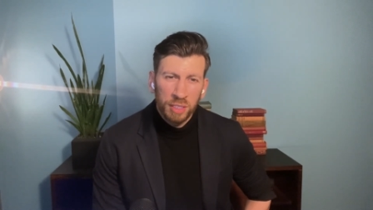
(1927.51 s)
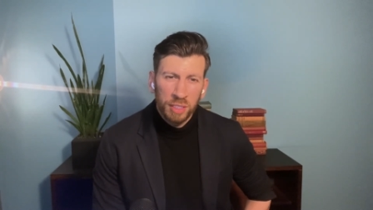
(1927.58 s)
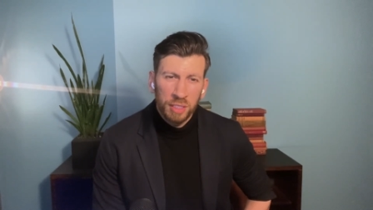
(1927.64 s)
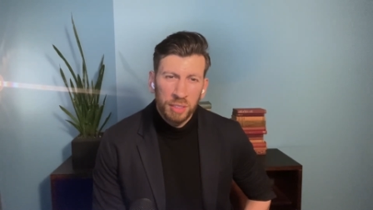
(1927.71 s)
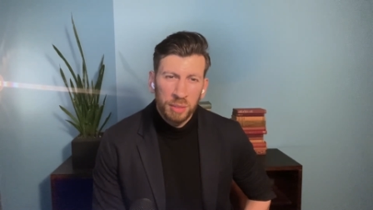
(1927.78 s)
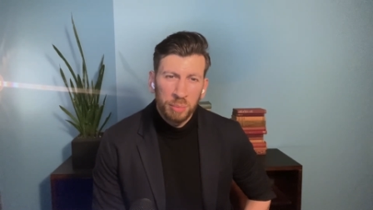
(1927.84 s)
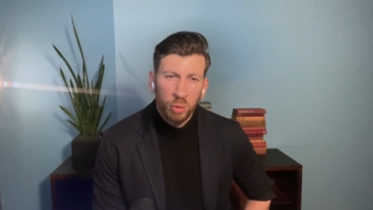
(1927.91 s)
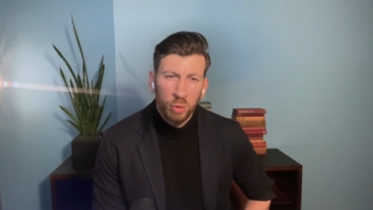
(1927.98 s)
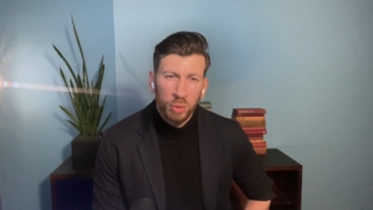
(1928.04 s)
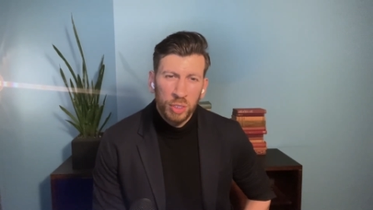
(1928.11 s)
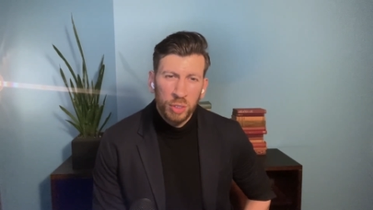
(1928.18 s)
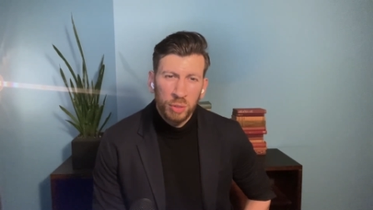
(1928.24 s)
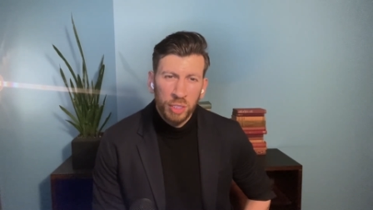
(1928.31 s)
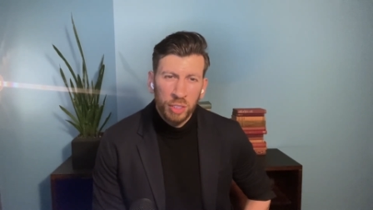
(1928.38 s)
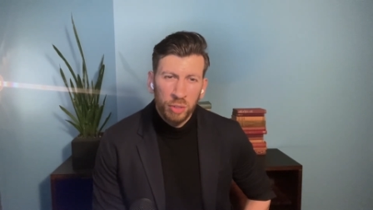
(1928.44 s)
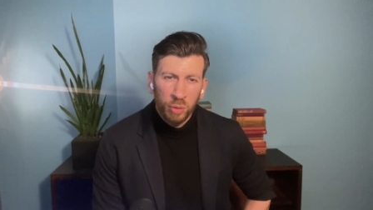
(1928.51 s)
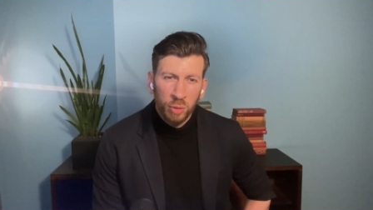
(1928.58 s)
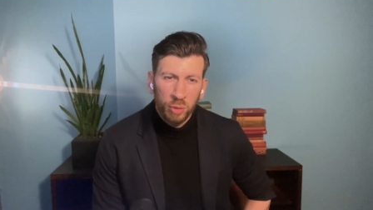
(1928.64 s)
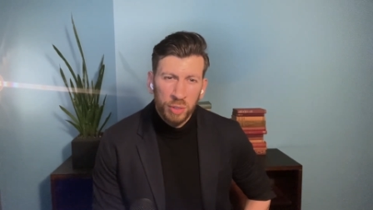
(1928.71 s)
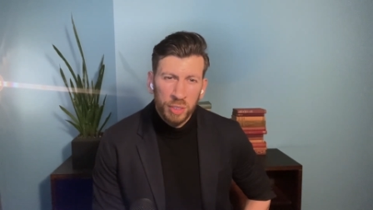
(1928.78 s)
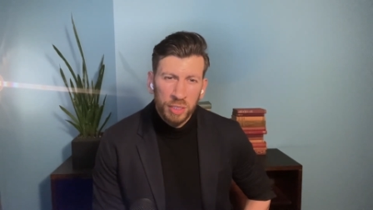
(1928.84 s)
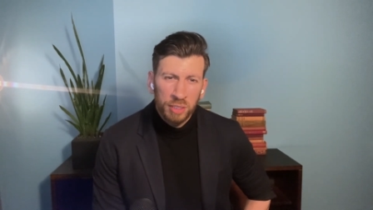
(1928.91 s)
And the more you
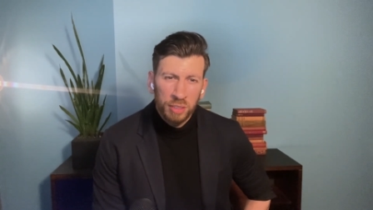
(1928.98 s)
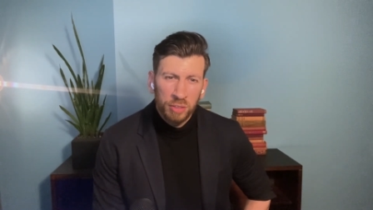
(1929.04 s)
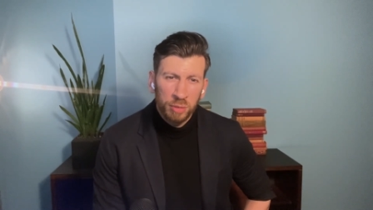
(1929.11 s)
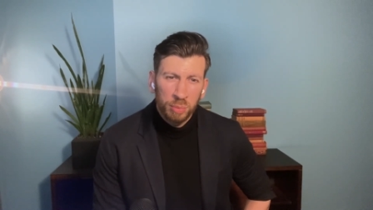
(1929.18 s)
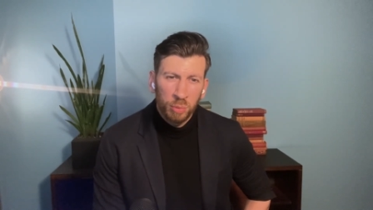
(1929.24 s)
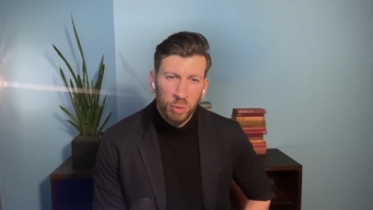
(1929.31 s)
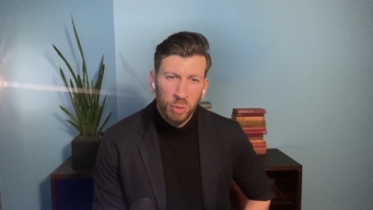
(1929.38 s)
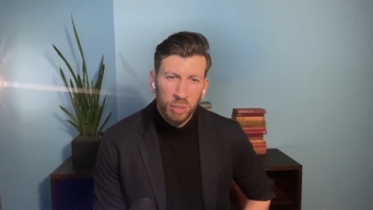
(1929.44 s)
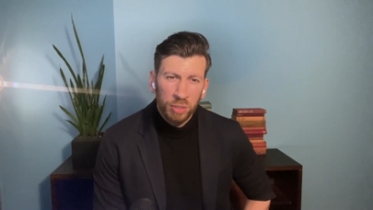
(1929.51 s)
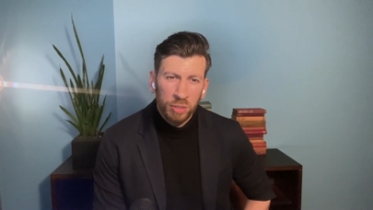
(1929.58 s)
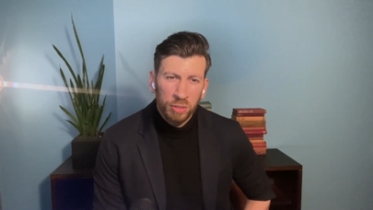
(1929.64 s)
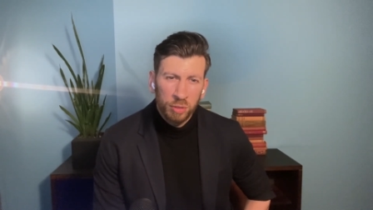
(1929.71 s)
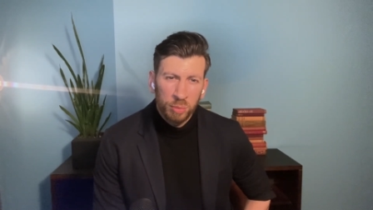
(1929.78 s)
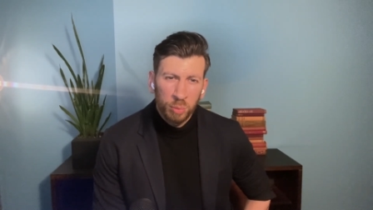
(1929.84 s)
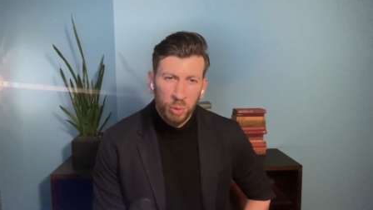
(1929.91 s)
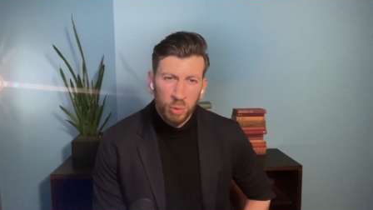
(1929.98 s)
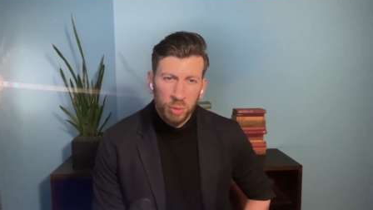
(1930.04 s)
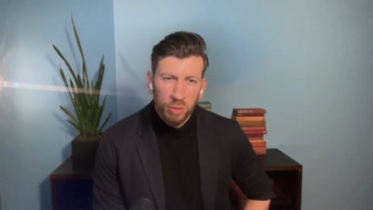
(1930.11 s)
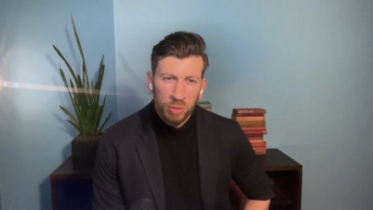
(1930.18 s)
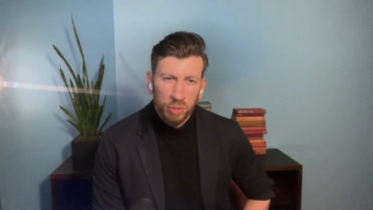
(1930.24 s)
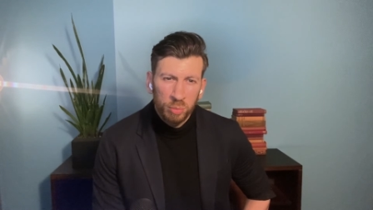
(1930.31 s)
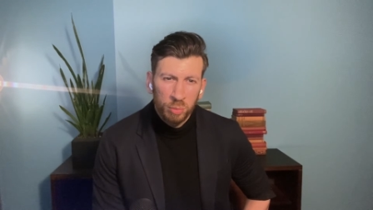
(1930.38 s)
ignore it, the smaller and
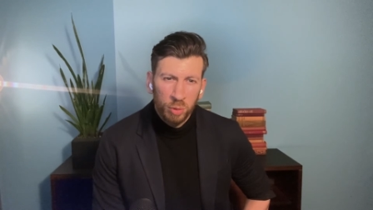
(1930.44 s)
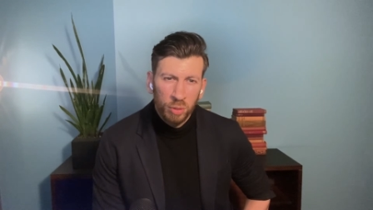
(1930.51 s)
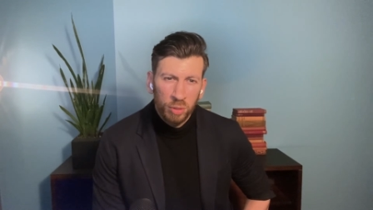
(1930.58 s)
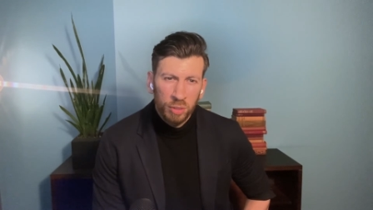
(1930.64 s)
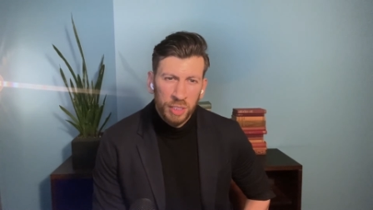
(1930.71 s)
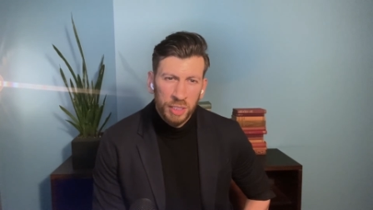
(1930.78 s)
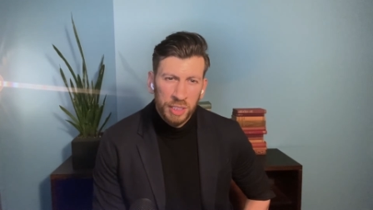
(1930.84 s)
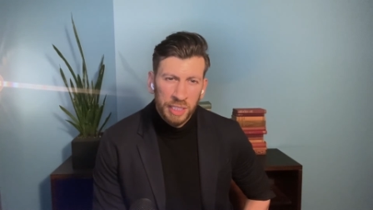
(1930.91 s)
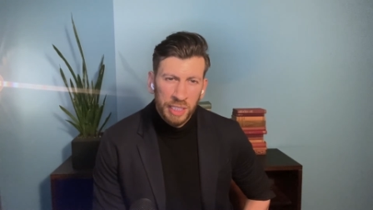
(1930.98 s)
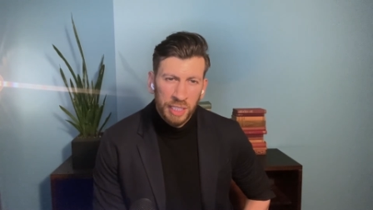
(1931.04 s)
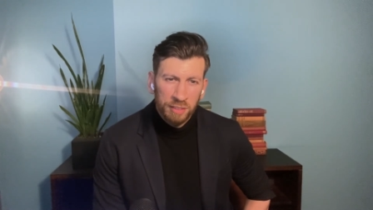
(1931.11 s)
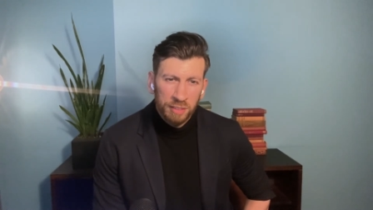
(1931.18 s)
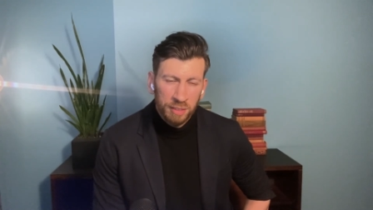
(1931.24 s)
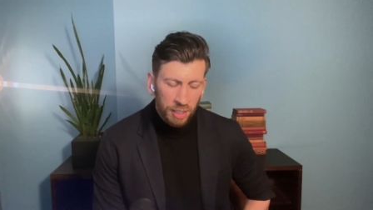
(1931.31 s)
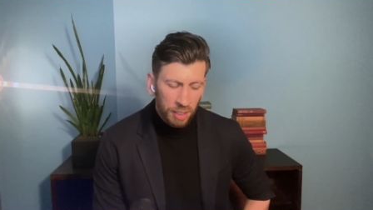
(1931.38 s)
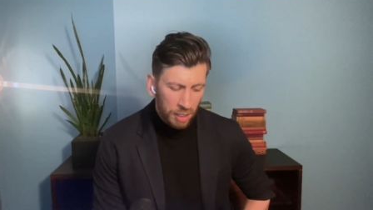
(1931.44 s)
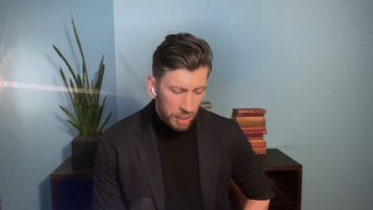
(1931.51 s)
smaller and smaller it gets.